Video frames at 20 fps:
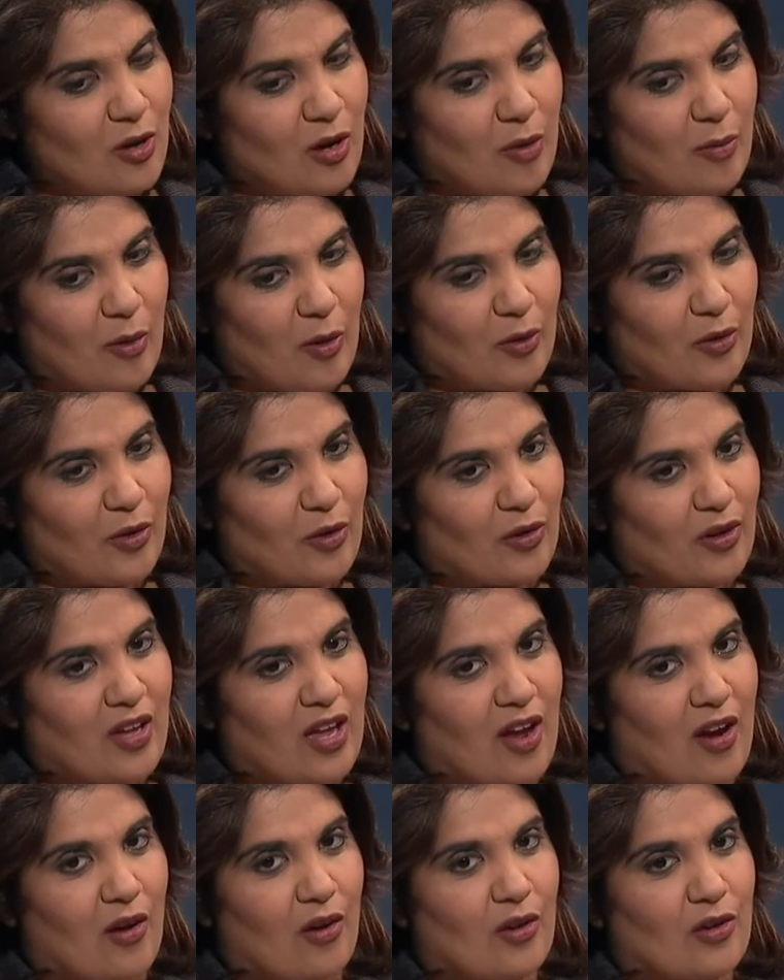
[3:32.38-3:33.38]
about your
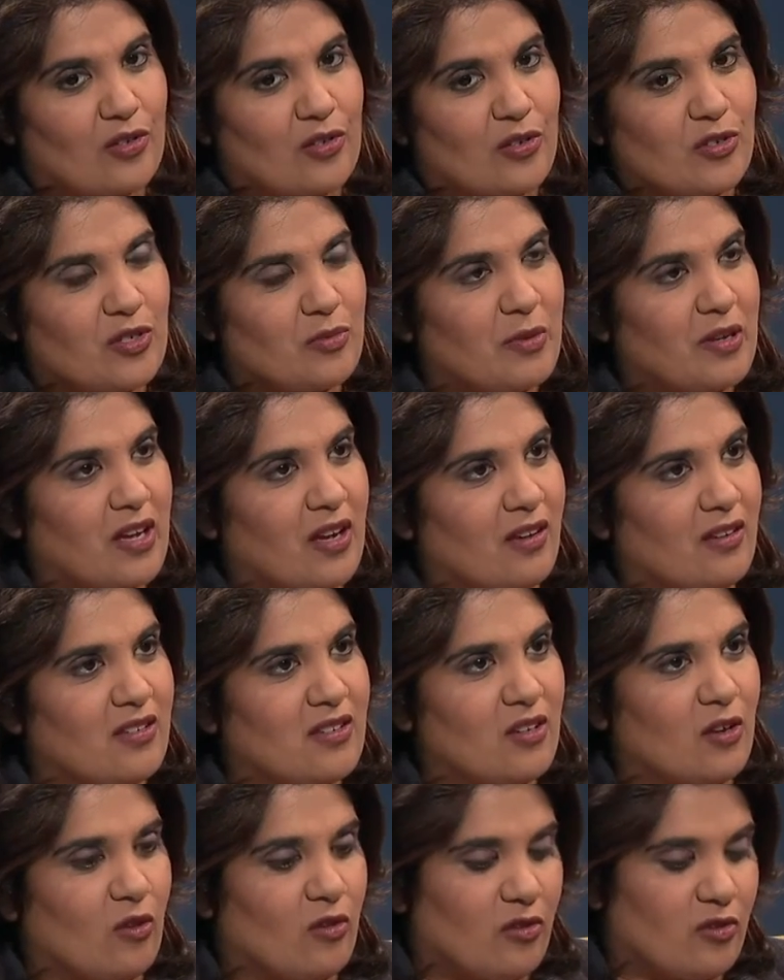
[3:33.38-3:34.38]
characters because,
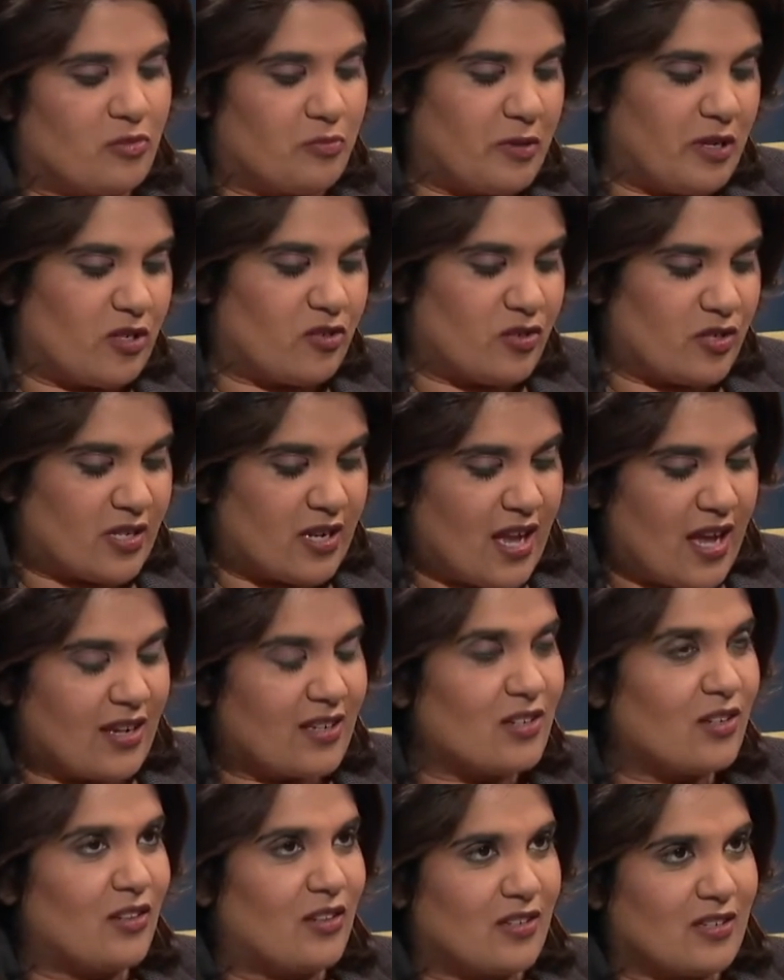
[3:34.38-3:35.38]
you know, there's Beatrice and
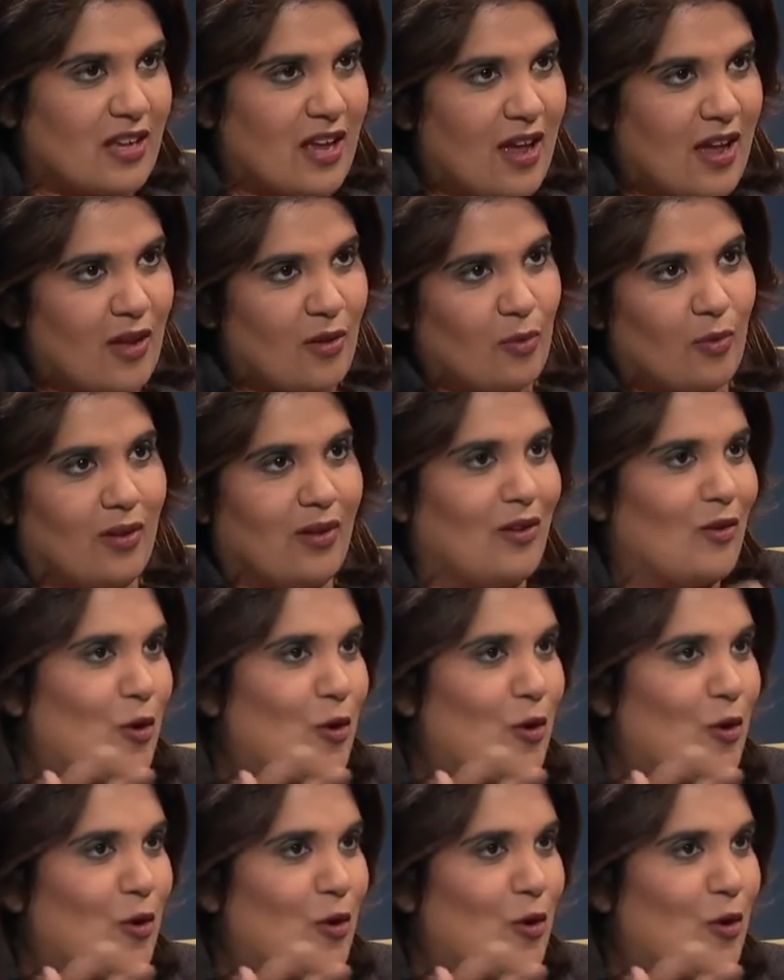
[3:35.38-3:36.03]
Axl, there's Edwin,